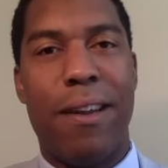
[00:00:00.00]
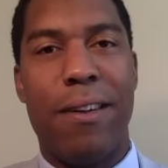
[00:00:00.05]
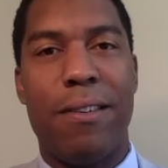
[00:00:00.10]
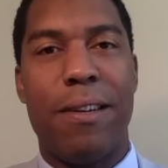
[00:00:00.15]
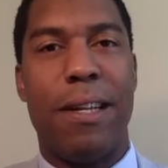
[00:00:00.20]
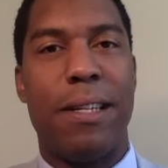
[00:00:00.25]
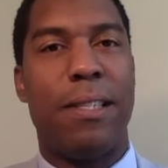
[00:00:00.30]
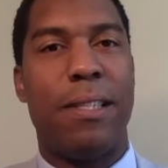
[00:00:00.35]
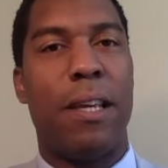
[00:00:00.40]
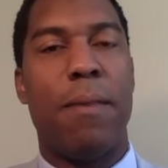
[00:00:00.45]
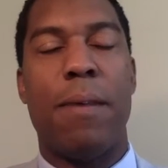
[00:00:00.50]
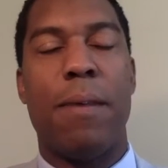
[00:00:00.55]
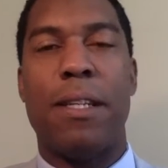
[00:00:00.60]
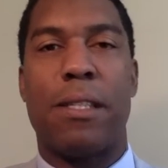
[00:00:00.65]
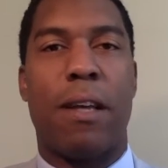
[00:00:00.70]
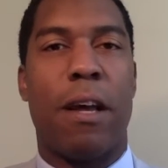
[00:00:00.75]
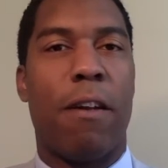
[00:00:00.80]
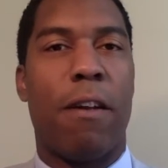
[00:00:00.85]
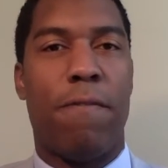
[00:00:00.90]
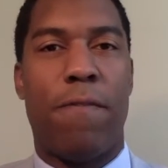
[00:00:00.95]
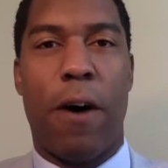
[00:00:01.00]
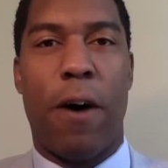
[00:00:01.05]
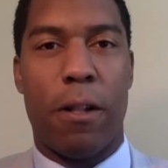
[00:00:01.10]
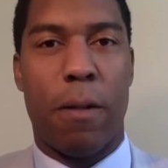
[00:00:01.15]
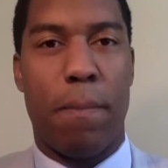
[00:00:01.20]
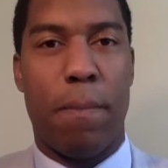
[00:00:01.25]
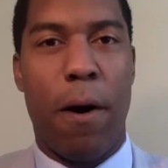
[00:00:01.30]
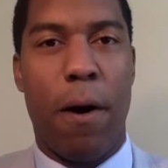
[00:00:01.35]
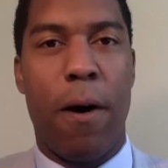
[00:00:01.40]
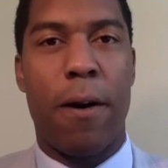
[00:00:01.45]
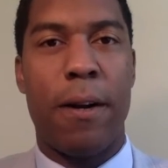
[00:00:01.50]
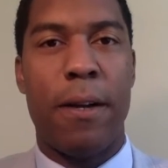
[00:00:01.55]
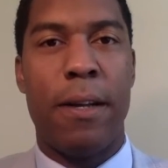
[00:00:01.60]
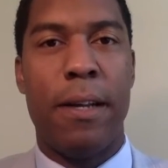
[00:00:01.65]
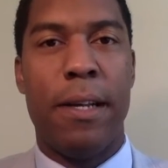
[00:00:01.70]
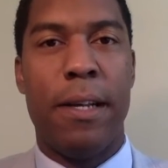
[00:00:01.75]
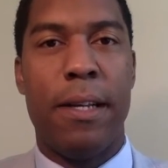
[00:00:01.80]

internet team, it's going to fall apart.